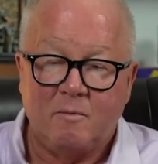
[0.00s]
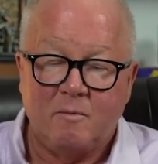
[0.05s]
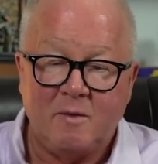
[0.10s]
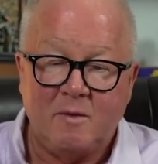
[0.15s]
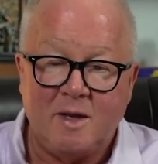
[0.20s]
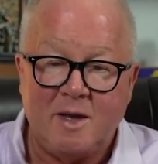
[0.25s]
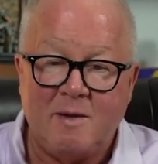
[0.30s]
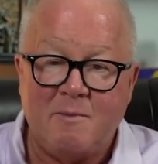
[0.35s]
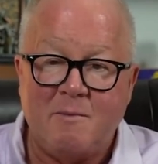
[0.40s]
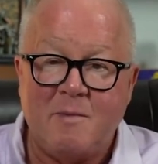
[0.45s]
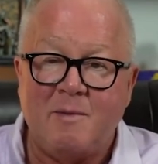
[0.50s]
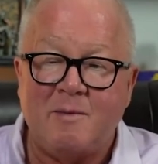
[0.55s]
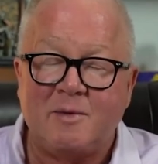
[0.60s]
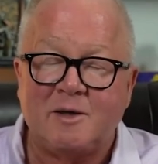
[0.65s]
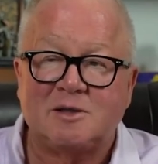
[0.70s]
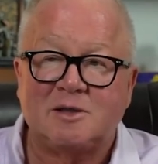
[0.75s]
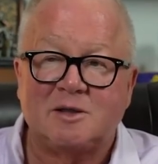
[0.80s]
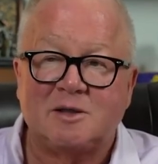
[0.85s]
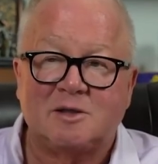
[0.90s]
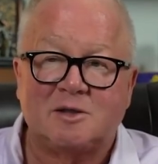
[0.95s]
it
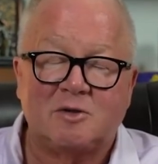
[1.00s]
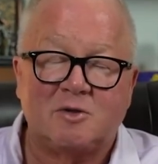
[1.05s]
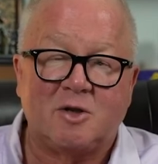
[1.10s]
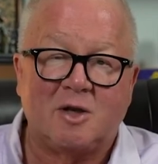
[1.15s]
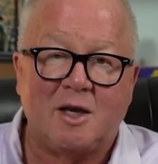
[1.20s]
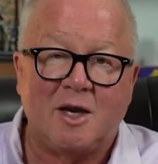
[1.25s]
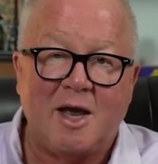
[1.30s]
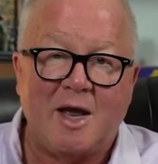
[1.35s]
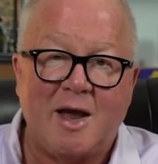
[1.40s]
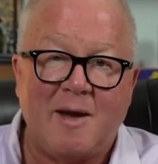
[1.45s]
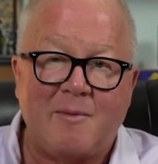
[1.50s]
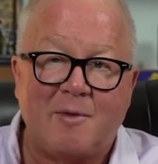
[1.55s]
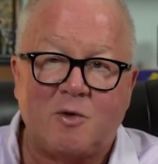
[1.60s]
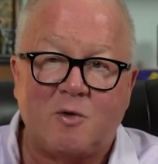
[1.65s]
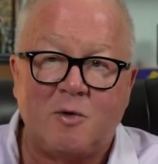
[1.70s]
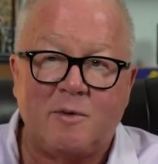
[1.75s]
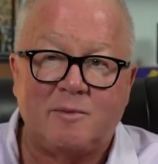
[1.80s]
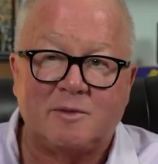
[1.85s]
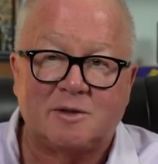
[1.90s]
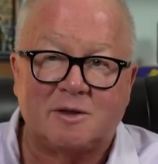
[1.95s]
mimics it so the lab
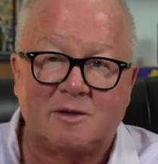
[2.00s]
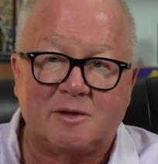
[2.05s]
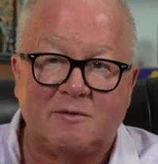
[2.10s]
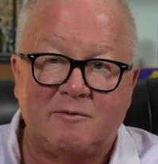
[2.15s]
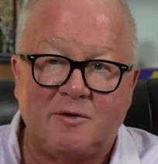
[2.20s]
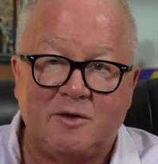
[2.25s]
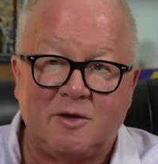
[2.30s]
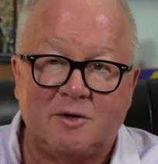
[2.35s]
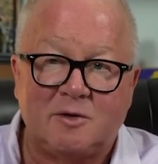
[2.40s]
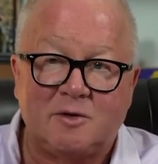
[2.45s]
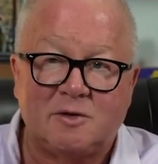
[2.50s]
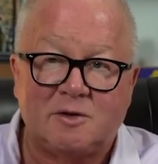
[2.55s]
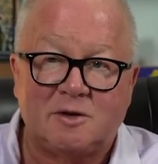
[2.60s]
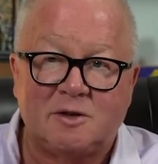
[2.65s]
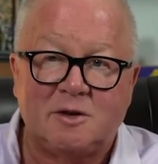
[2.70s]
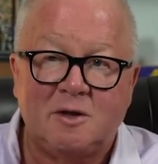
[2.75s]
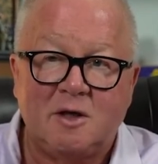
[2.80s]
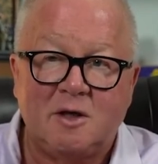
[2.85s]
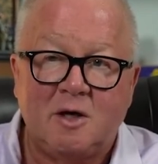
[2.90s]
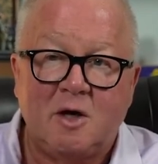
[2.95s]
equipment's confused
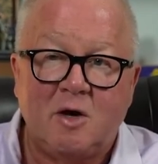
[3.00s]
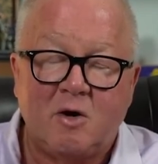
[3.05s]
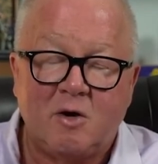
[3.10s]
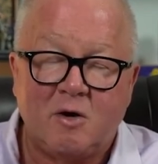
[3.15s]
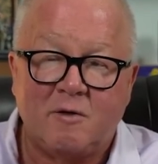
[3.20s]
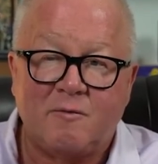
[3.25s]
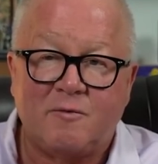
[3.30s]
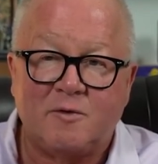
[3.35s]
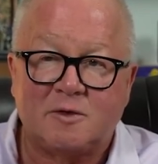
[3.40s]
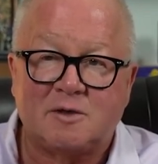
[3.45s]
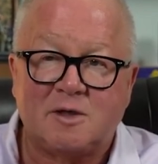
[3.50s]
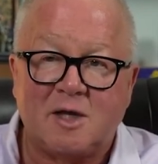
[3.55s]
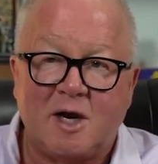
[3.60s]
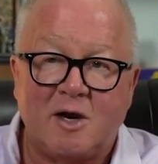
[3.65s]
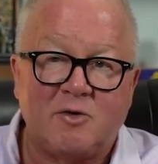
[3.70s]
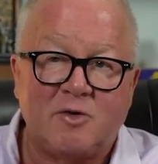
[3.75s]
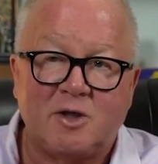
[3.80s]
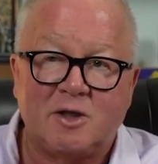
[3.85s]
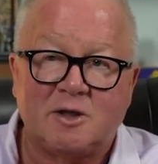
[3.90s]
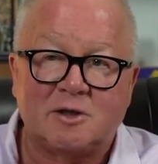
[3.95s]
or if it's, I don't
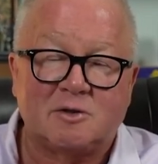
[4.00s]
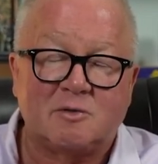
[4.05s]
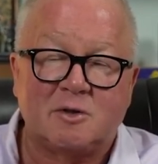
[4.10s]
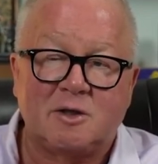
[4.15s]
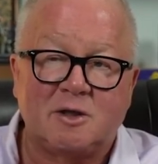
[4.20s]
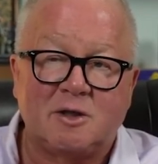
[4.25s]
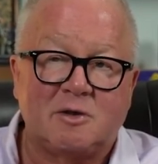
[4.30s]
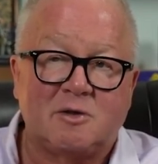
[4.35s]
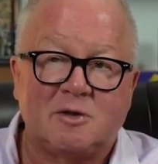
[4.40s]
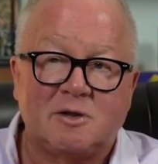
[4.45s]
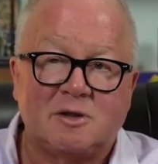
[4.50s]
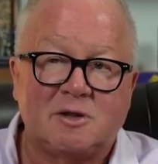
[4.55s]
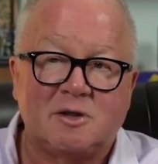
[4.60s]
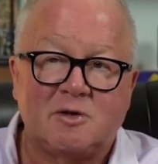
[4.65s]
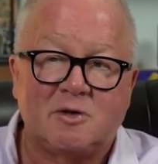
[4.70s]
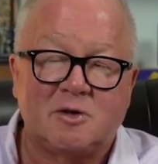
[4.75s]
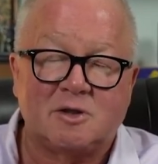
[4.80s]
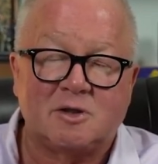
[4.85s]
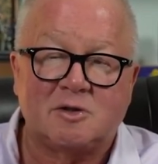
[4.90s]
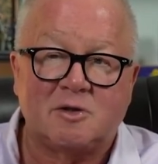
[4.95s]
think it's really increasing
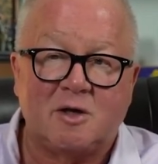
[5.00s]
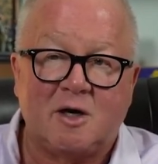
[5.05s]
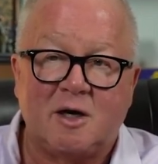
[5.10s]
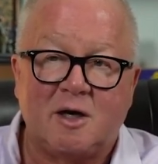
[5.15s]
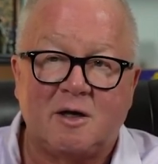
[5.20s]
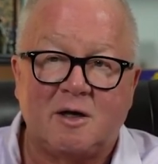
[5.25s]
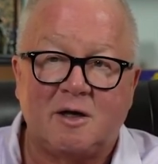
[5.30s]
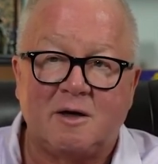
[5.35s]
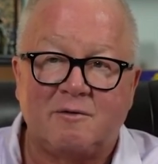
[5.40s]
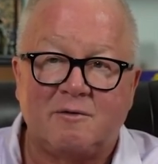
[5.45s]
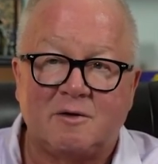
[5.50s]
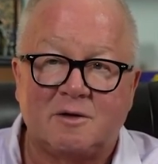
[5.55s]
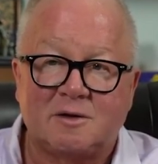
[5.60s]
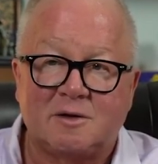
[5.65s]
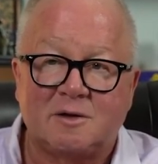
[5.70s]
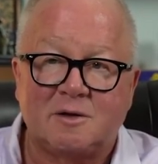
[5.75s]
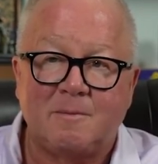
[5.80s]
your estradiol levels.